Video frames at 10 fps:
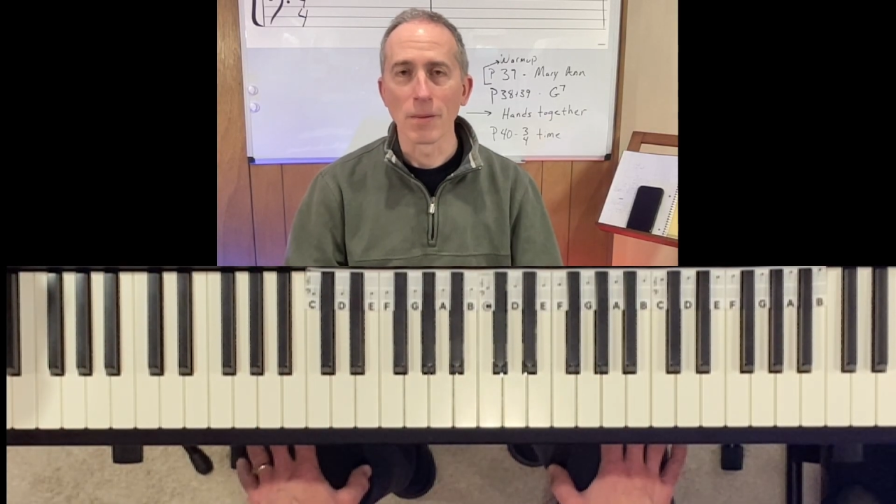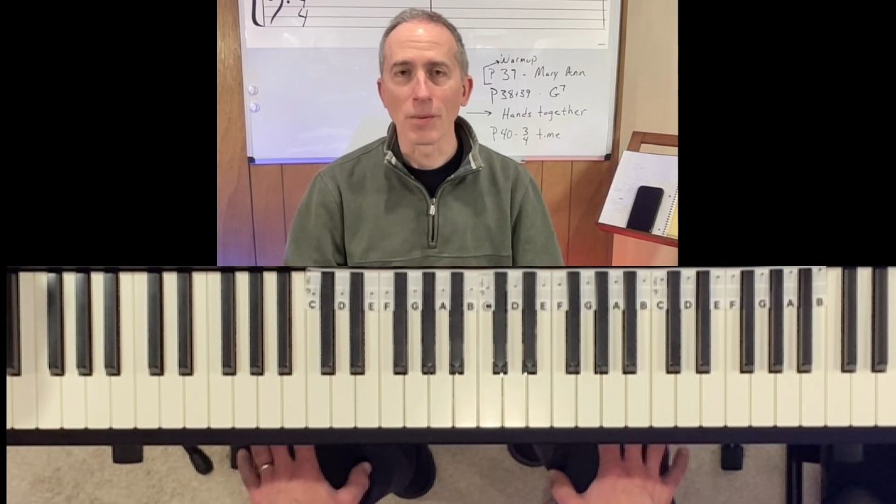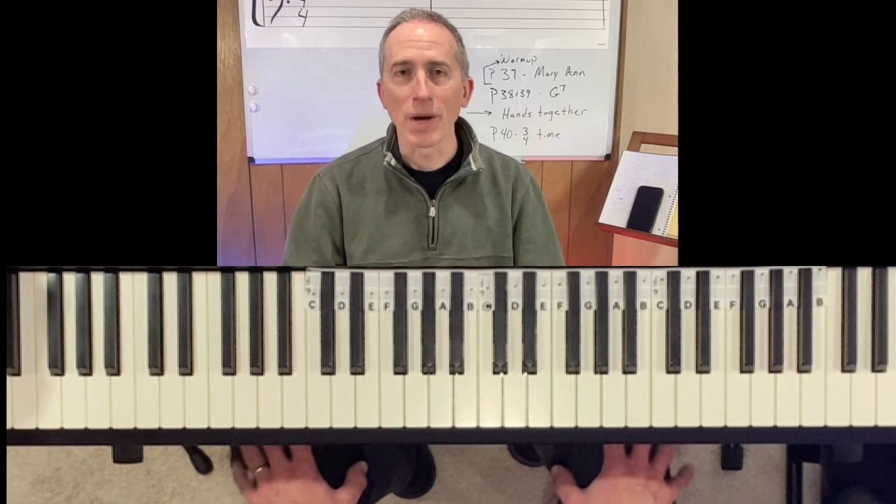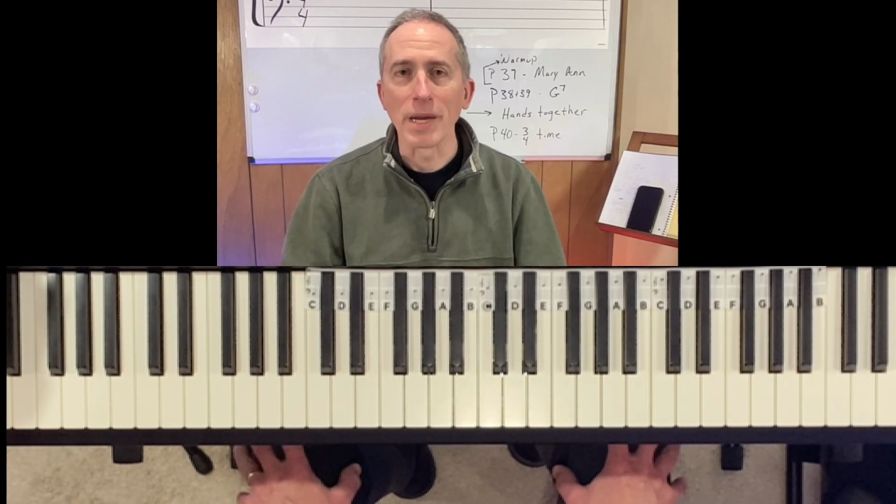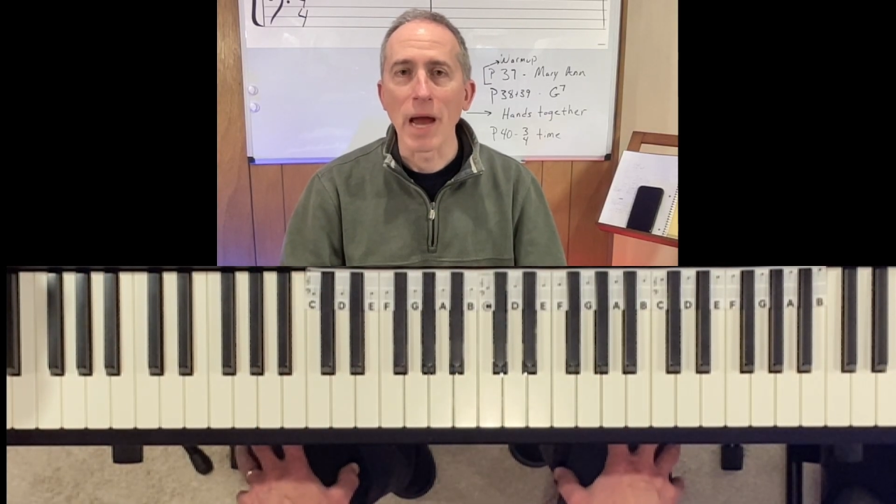All
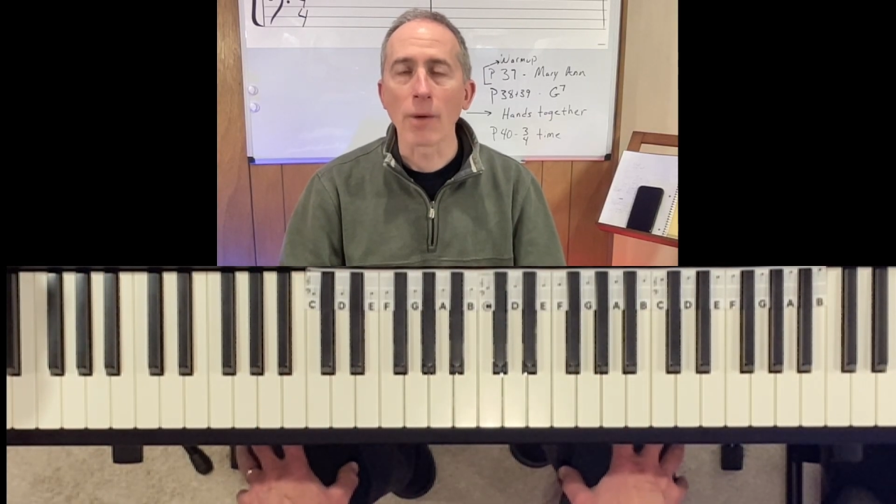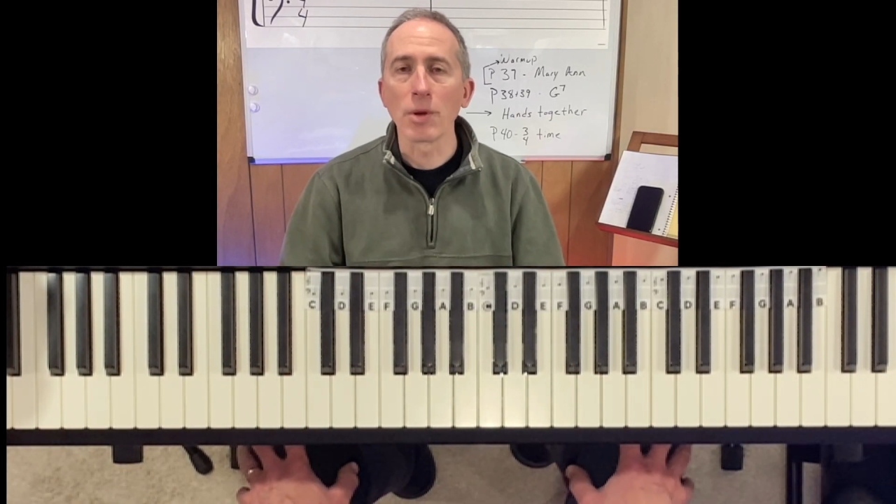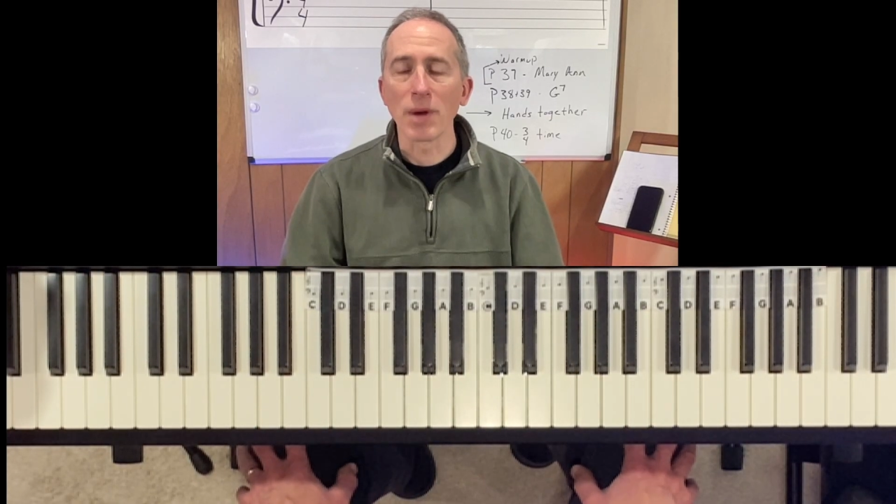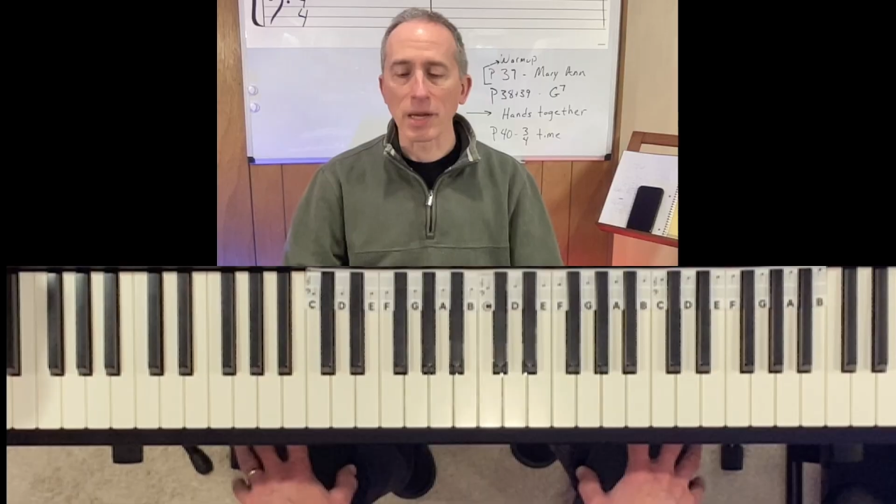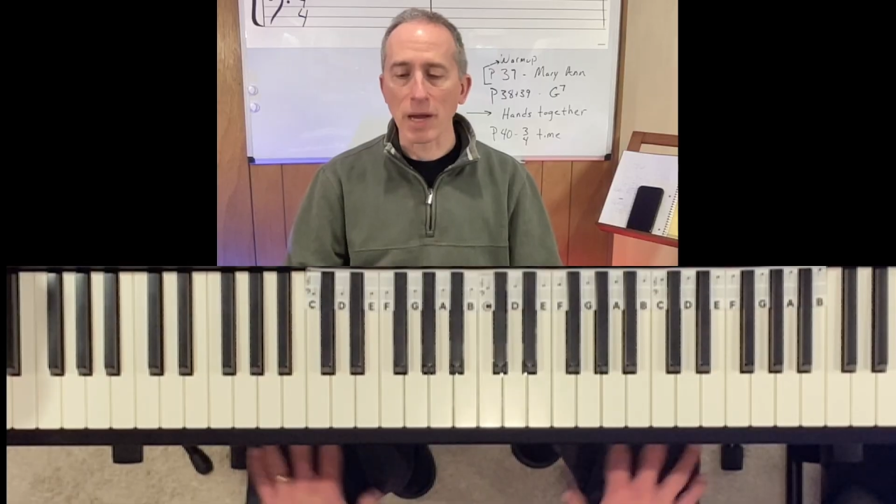right, how are
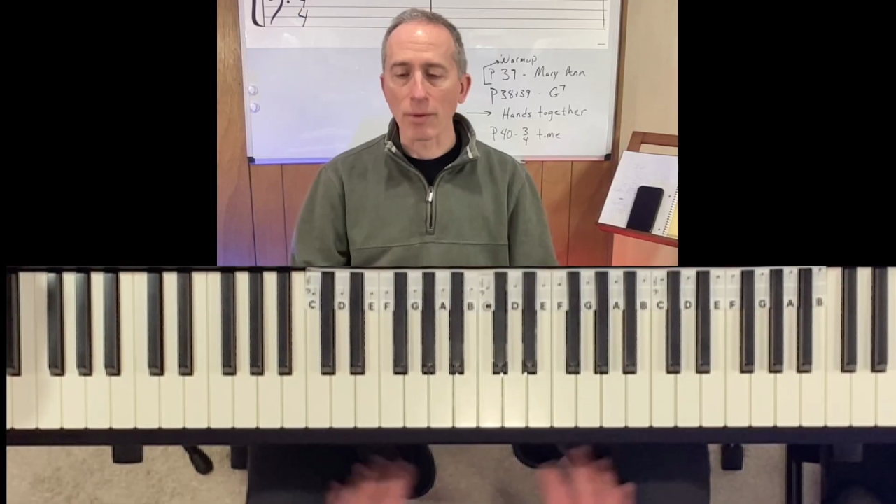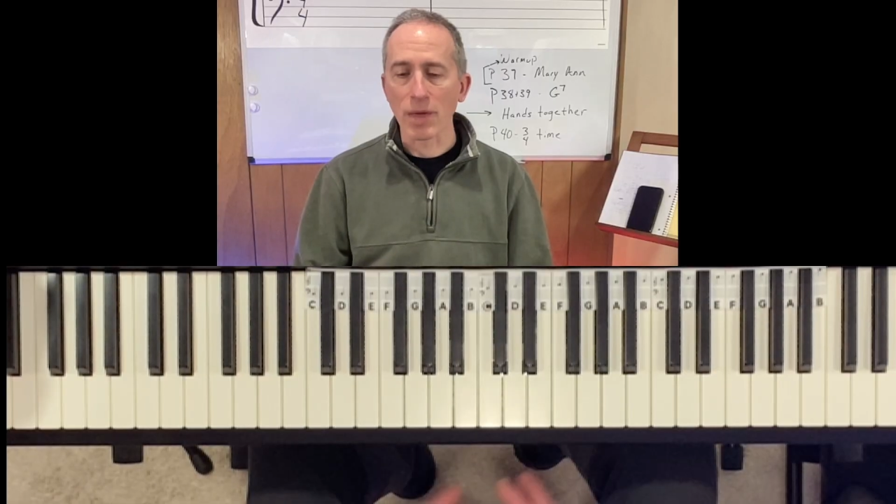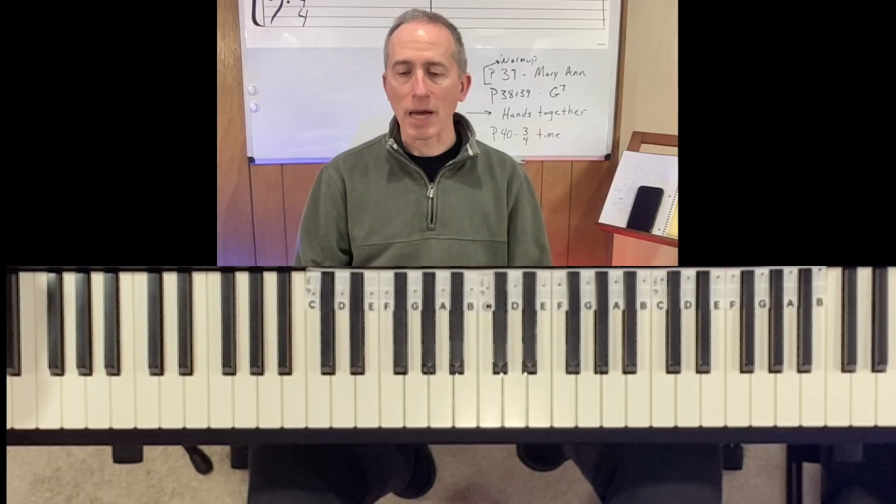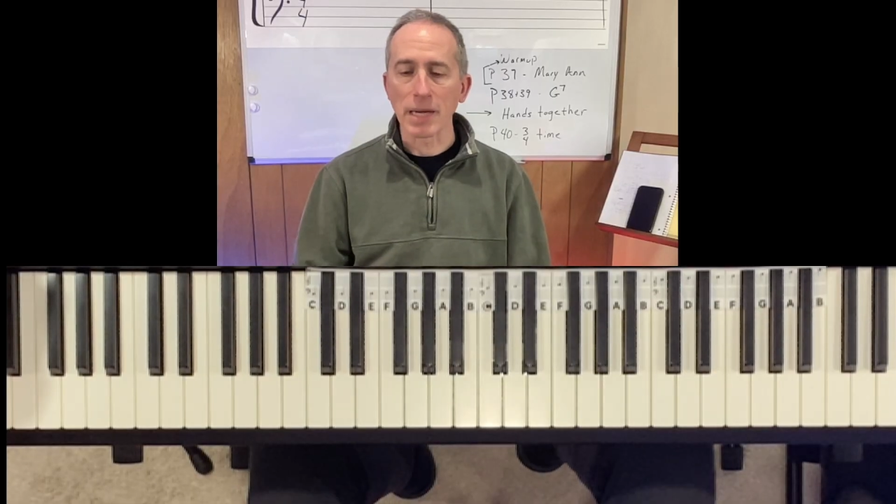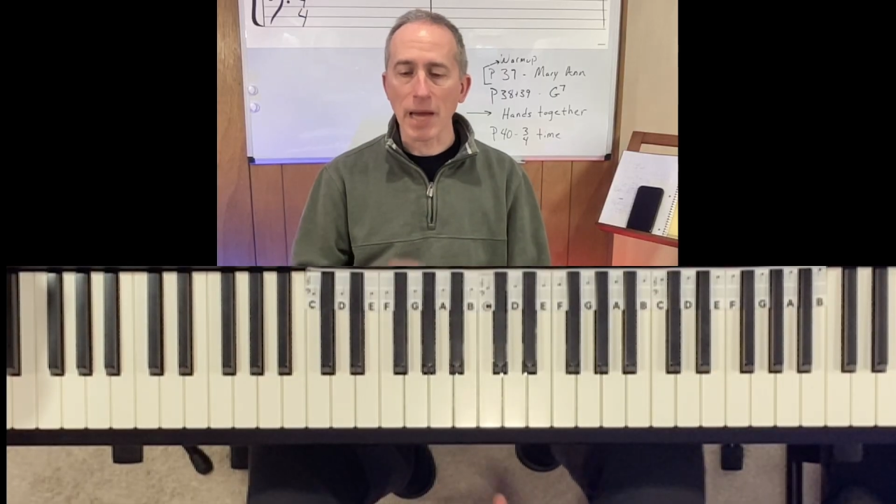you making out with that?